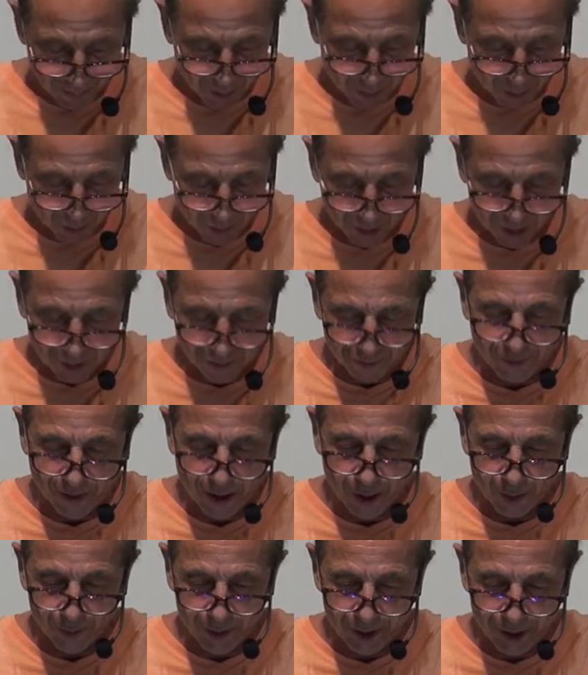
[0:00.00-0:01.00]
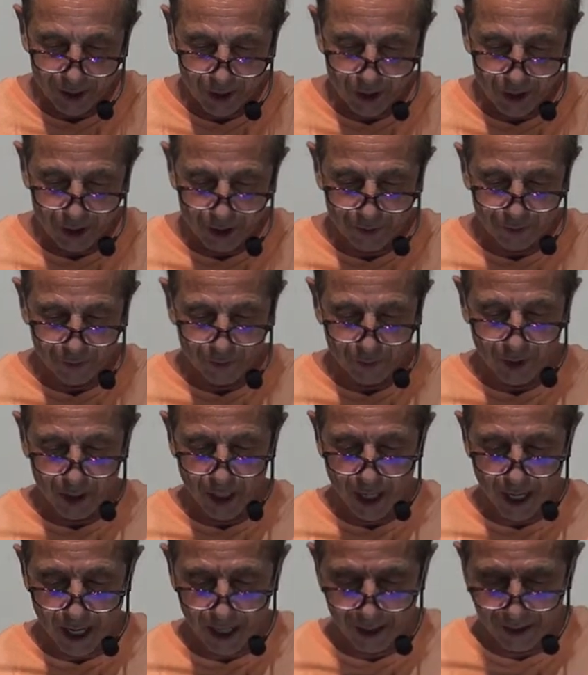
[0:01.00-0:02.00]
pure and undefiled religion for
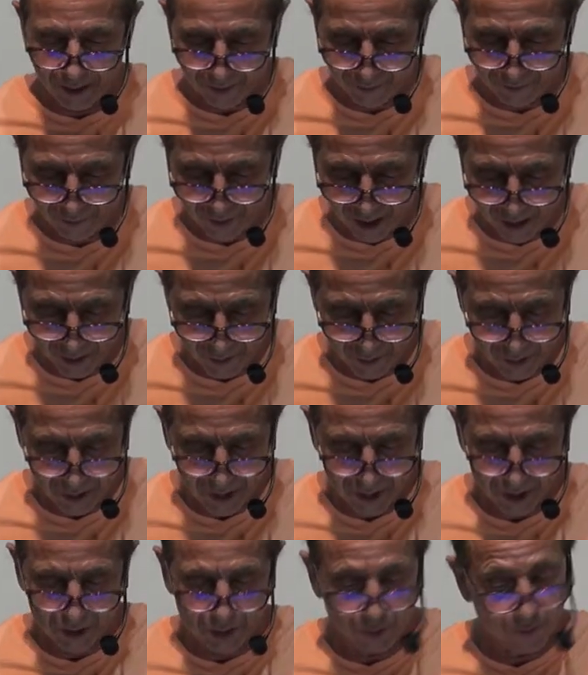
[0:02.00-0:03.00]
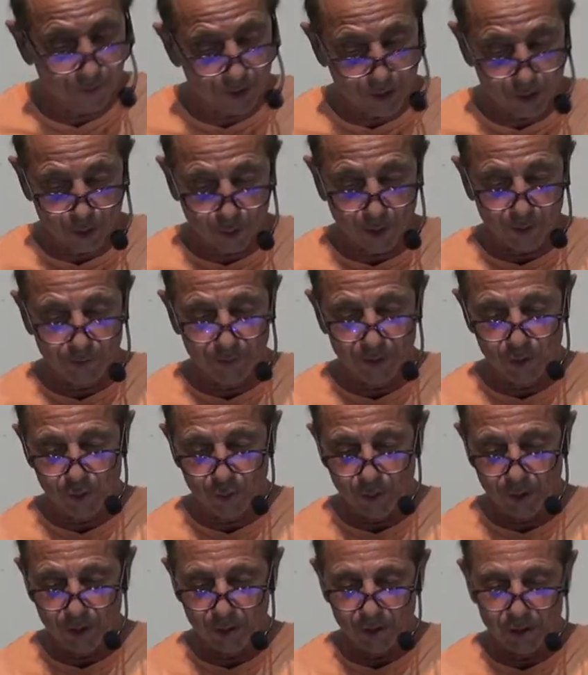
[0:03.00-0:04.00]
God and the fathers is to visit orphans,
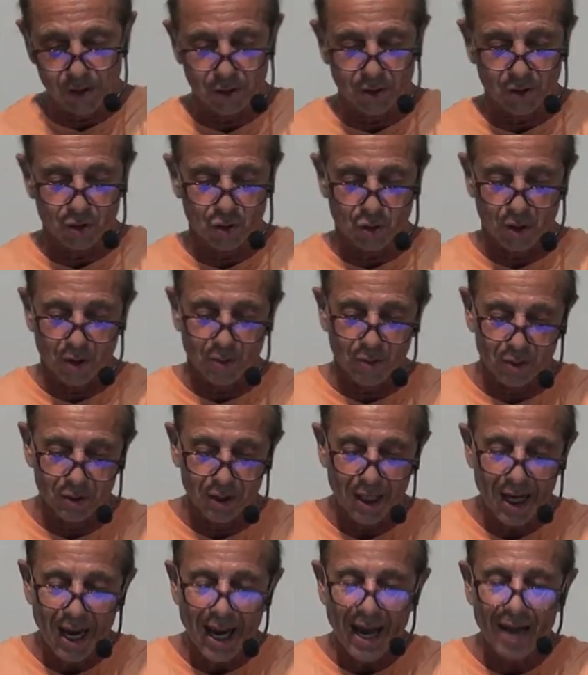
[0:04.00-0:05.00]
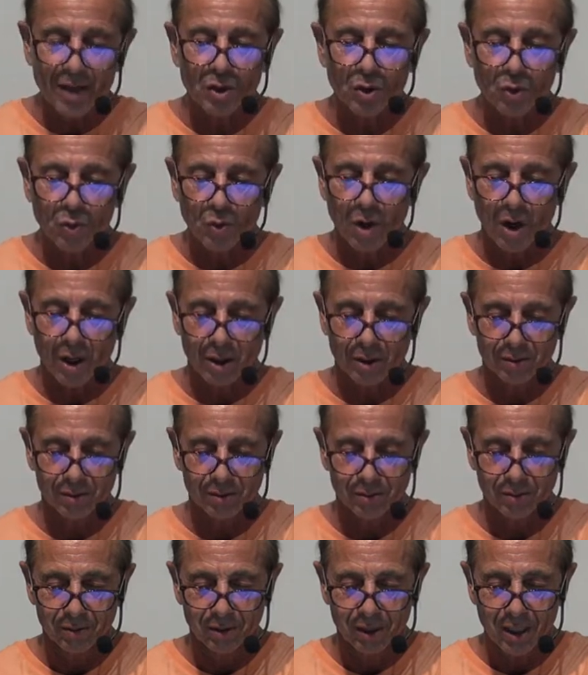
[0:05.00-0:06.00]
widows in their trouble, and to what?
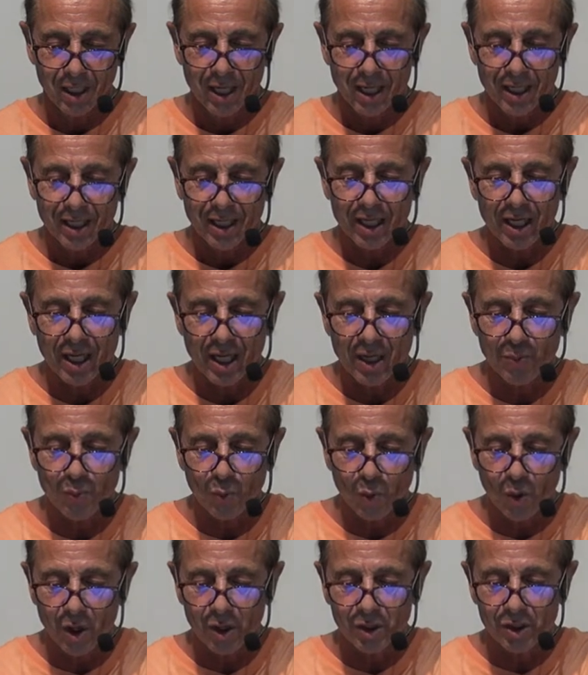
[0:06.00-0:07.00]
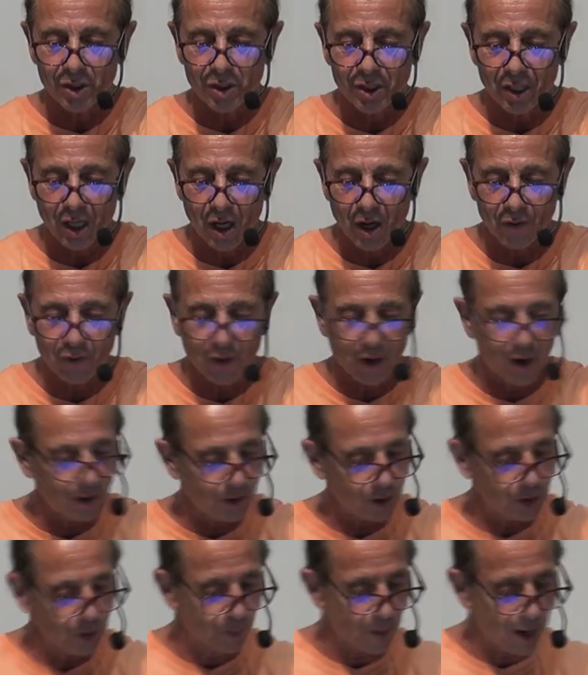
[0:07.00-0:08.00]
Keep oneself
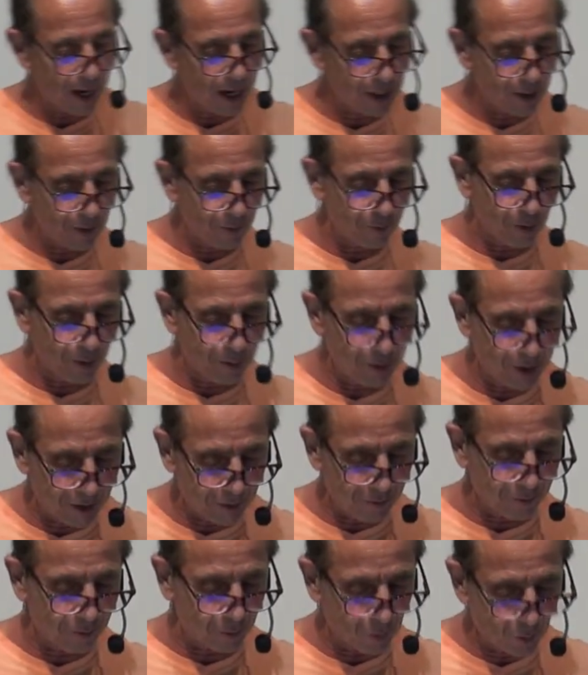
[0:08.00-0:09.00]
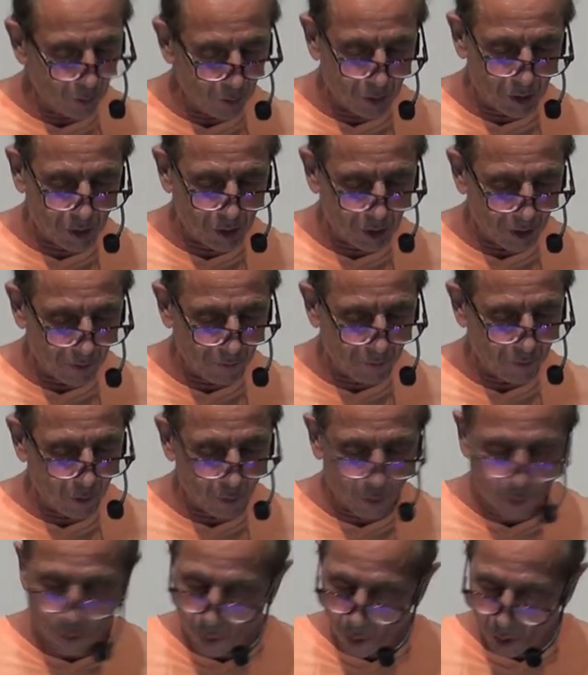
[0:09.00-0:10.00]
unspotted from the influence of the
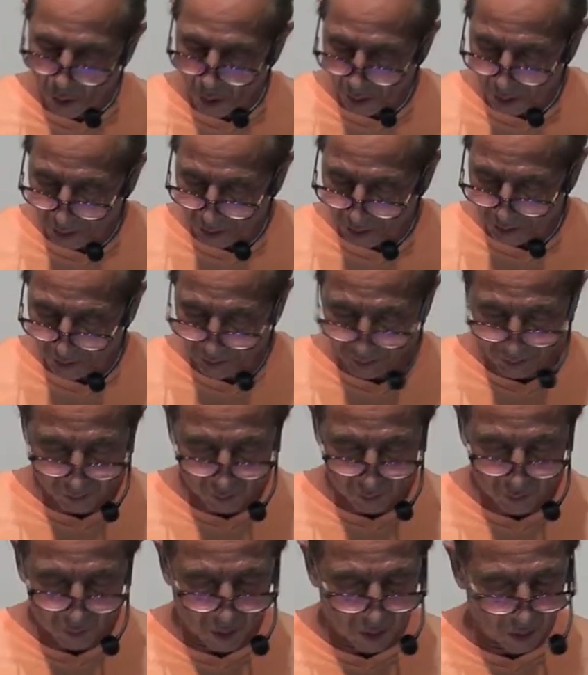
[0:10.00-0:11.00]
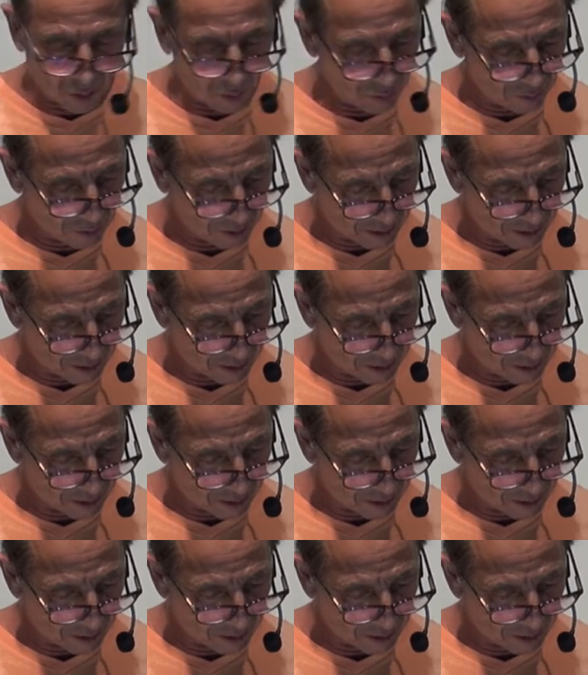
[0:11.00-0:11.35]
world. Whoa.